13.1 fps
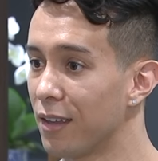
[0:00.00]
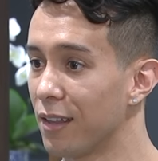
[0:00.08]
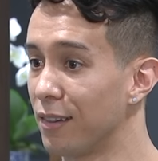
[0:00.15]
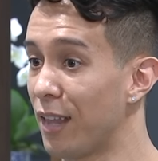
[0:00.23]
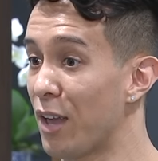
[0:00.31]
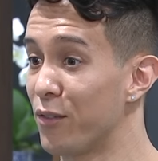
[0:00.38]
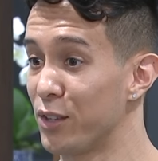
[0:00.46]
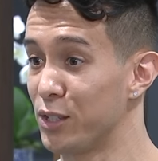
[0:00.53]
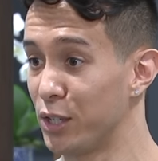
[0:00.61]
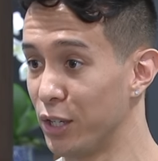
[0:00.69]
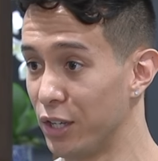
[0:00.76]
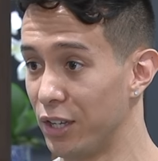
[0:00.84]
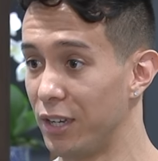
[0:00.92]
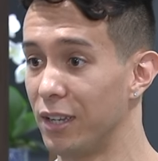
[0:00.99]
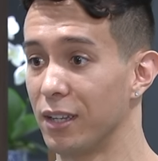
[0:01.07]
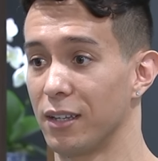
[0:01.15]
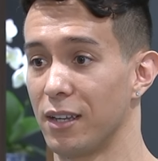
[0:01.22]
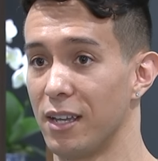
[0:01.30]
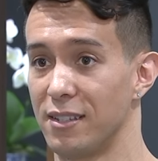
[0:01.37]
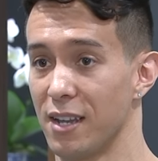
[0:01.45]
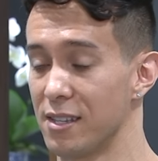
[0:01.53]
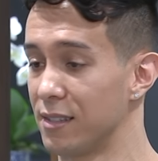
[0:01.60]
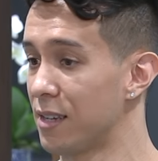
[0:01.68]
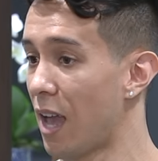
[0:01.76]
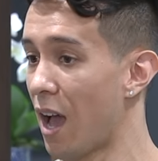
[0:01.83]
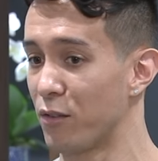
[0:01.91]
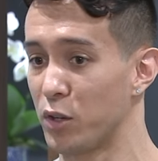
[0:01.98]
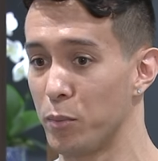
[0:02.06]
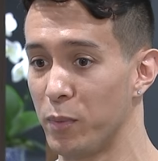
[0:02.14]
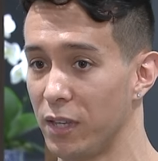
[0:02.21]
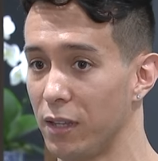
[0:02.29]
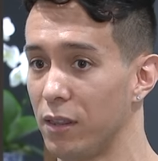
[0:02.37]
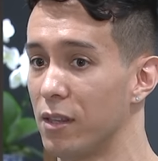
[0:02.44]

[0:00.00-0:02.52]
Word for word: life is good. It doesn't have to be